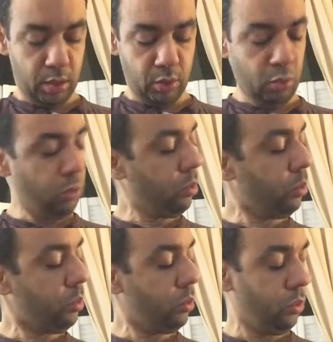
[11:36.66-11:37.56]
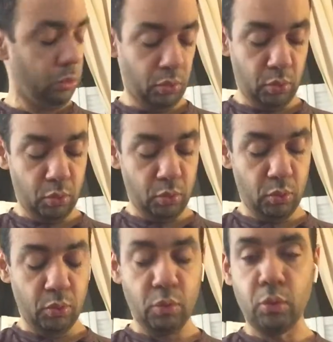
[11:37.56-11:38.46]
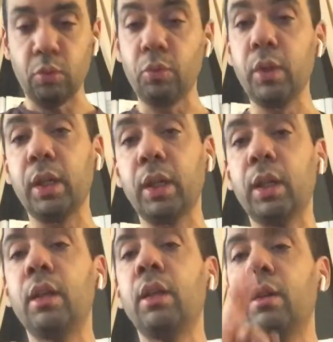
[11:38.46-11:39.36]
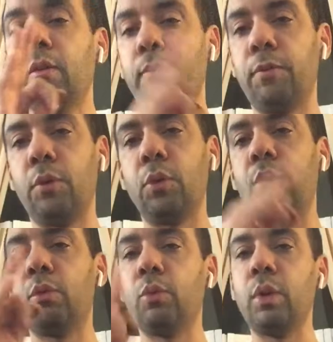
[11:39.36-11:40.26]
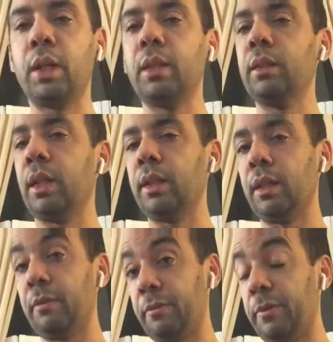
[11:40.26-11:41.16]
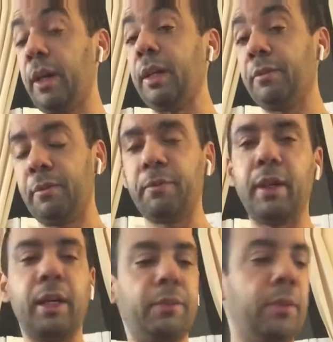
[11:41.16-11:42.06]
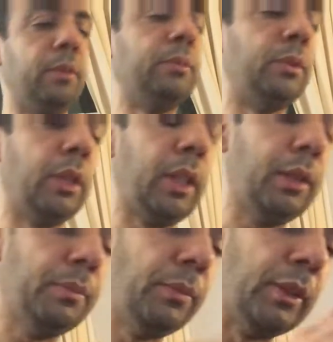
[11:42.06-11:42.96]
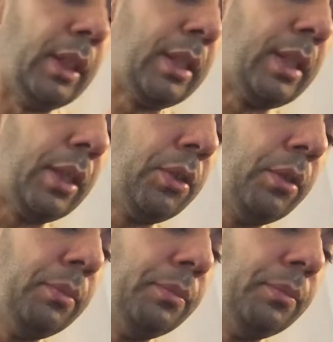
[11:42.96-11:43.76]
do, so, re, 4, 1, and then 5, 5. Okay, next section.